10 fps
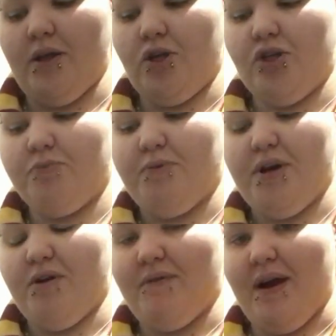and you just
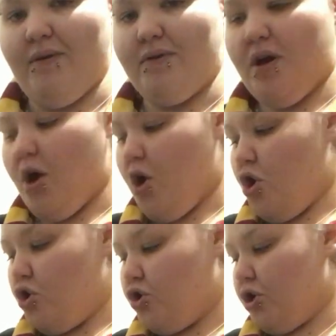spread it around.
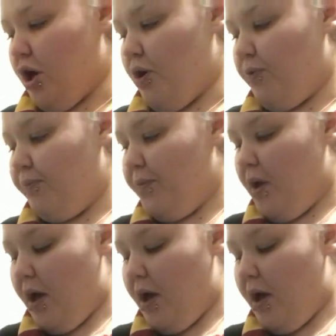So